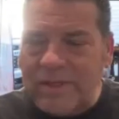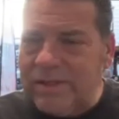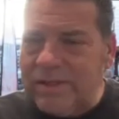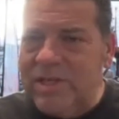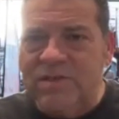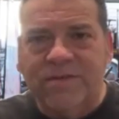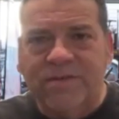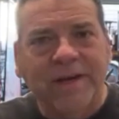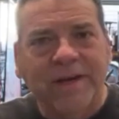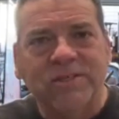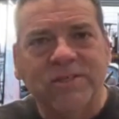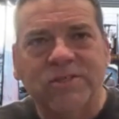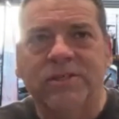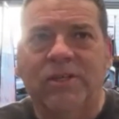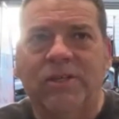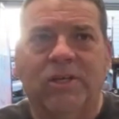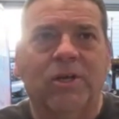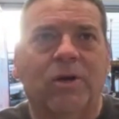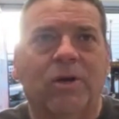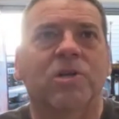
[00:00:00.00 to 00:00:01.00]
Let's face
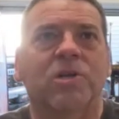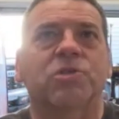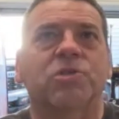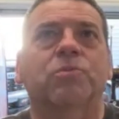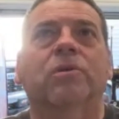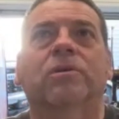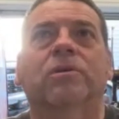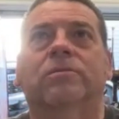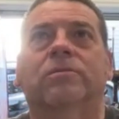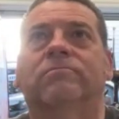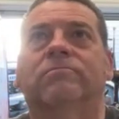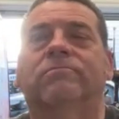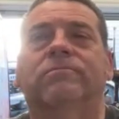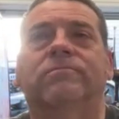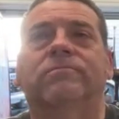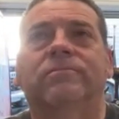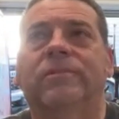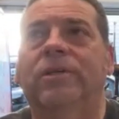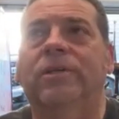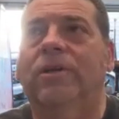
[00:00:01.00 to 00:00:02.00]
it, the cars were
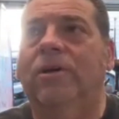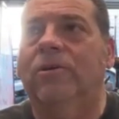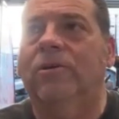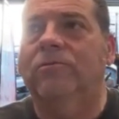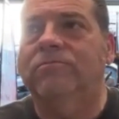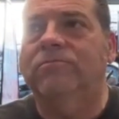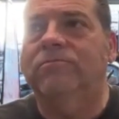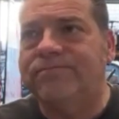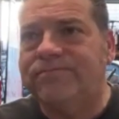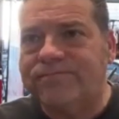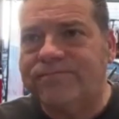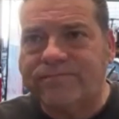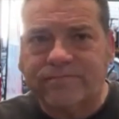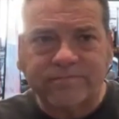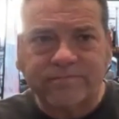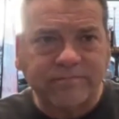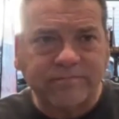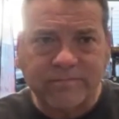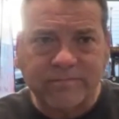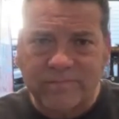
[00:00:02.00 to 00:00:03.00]

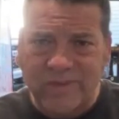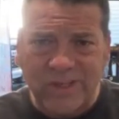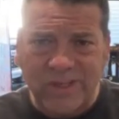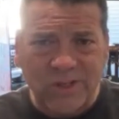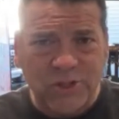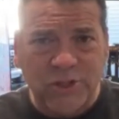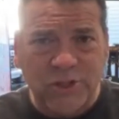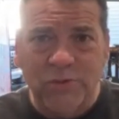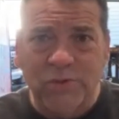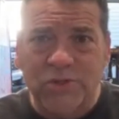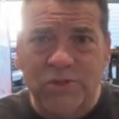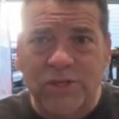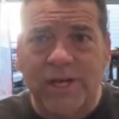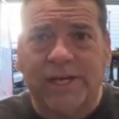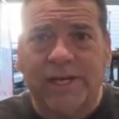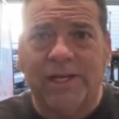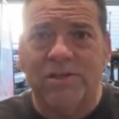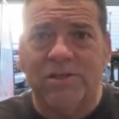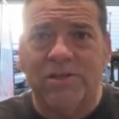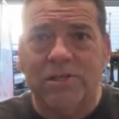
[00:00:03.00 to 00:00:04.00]
2
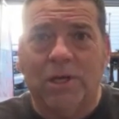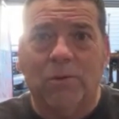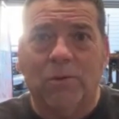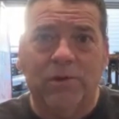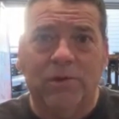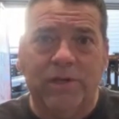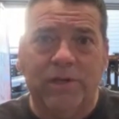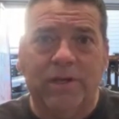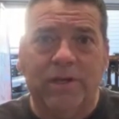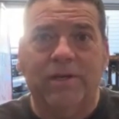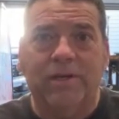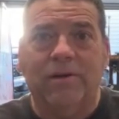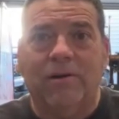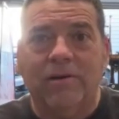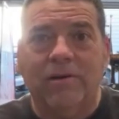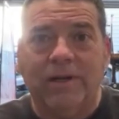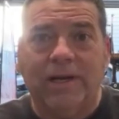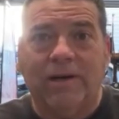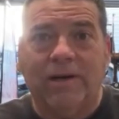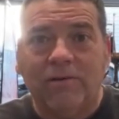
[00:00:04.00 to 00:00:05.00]
seconds slower than they
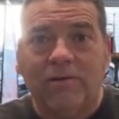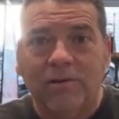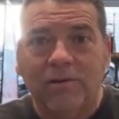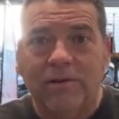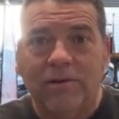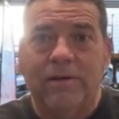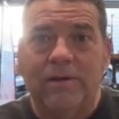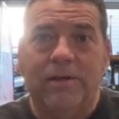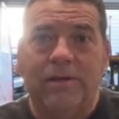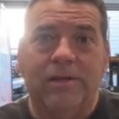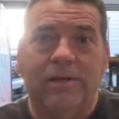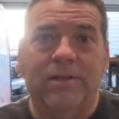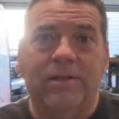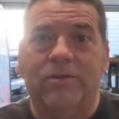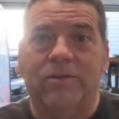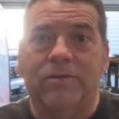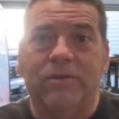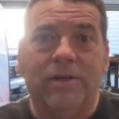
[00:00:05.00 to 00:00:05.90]
are now, and